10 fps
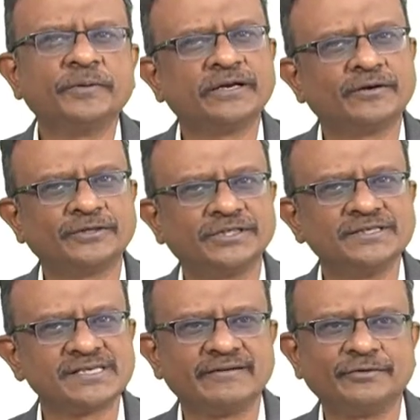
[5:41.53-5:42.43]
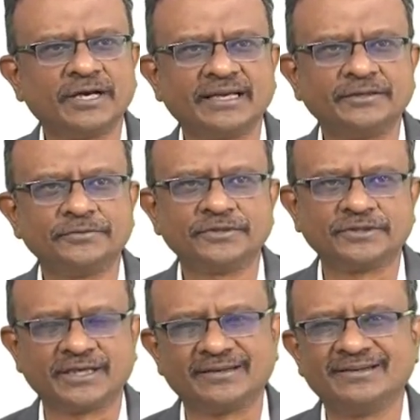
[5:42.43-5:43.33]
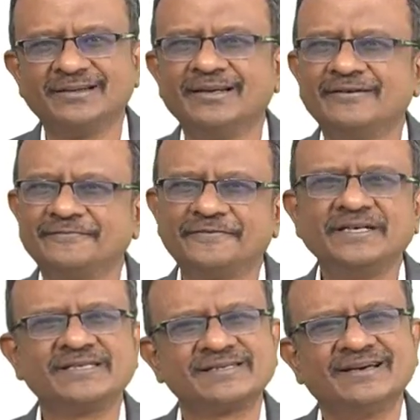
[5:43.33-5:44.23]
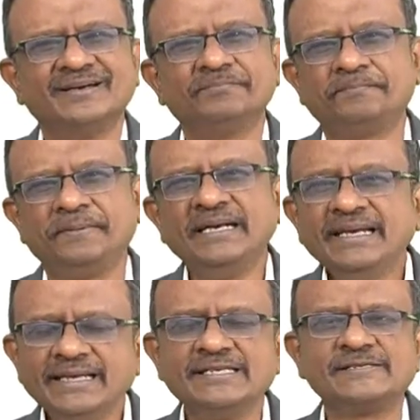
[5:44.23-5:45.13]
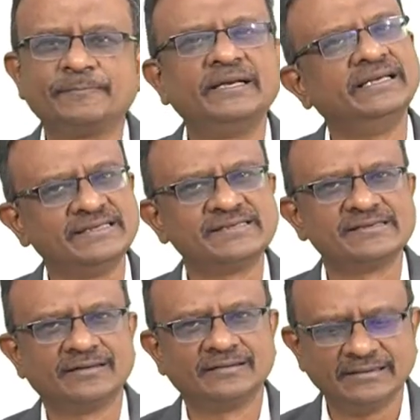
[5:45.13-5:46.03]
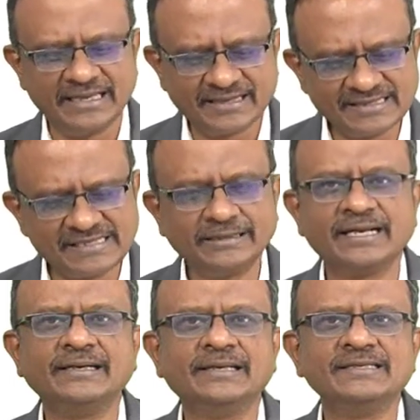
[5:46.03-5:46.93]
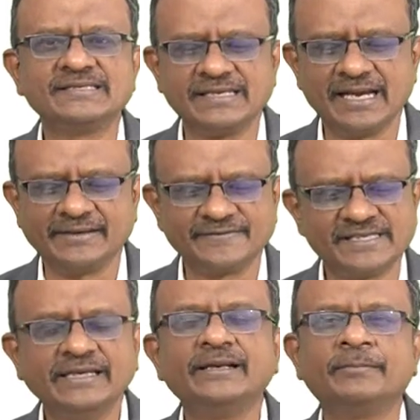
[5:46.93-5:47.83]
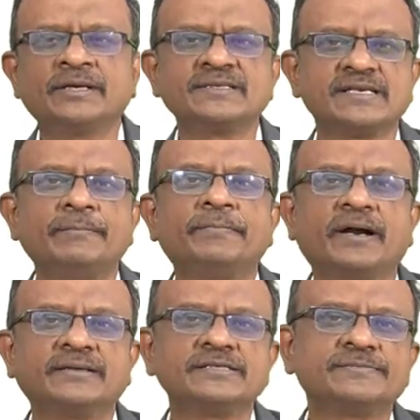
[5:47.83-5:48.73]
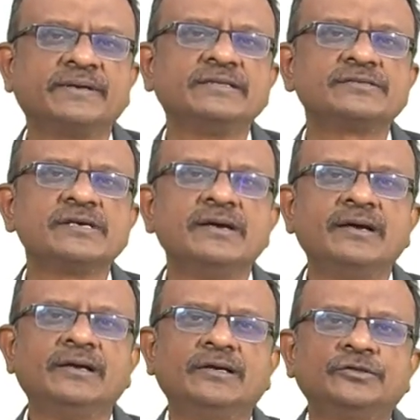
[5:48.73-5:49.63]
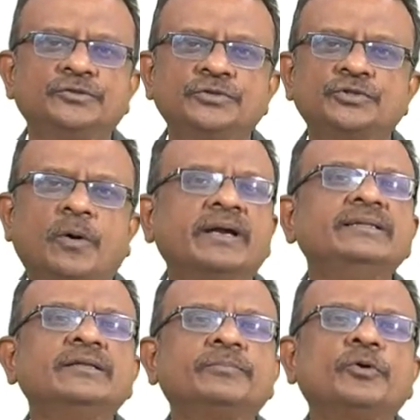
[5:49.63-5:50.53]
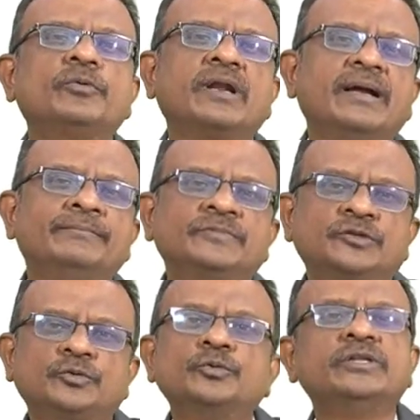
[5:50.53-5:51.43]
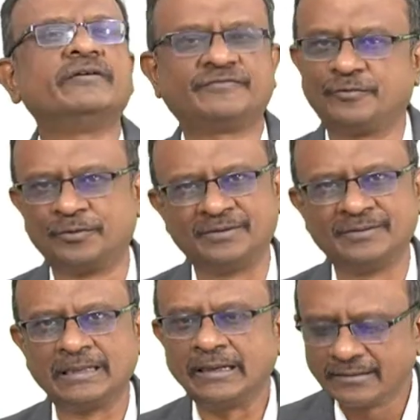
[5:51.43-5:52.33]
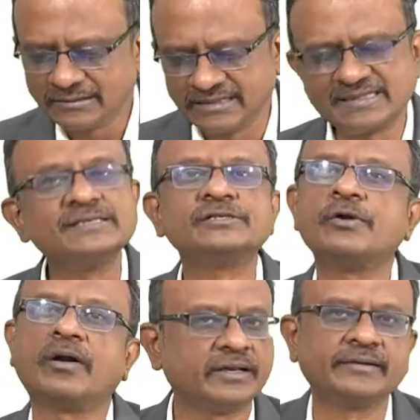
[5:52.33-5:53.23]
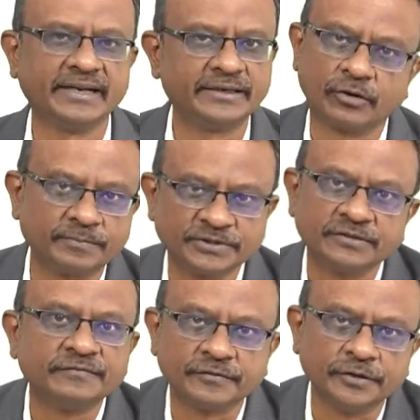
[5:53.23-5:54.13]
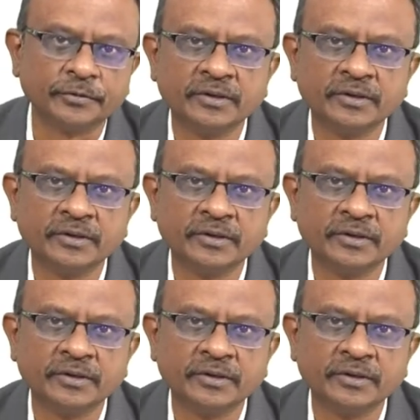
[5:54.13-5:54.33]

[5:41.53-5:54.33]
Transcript: precautions I would like you to take. First, please, please, there is a tendency I've seen among some participants to join the program through their phone. This is not a great option for you.